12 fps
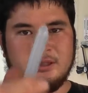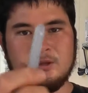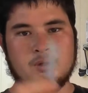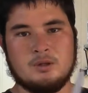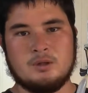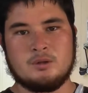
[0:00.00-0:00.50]
You
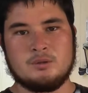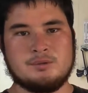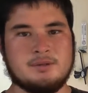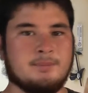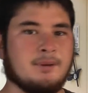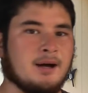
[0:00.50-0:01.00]
could
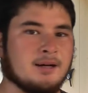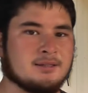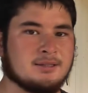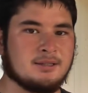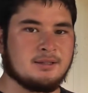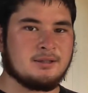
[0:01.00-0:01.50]
use
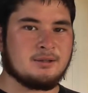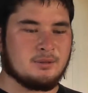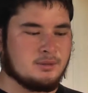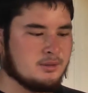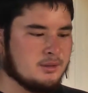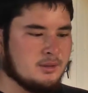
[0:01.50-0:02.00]
epoxy
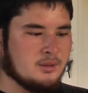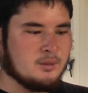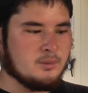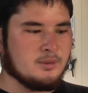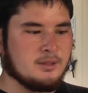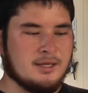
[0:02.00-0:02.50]
or
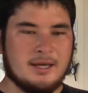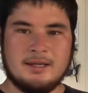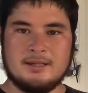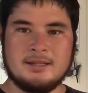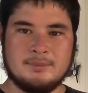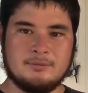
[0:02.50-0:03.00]
really
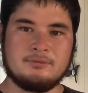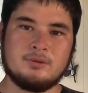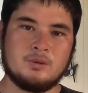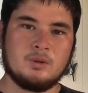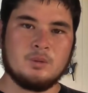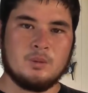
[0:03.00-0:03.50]
any type of
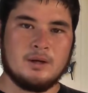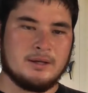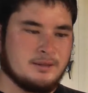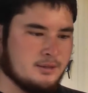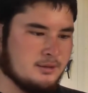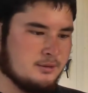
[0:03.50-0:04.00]
glue you
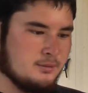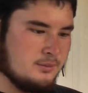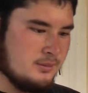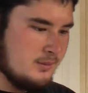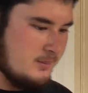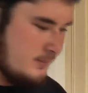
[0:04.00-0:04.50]
wanted to
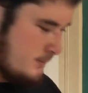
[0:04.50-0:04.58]
use.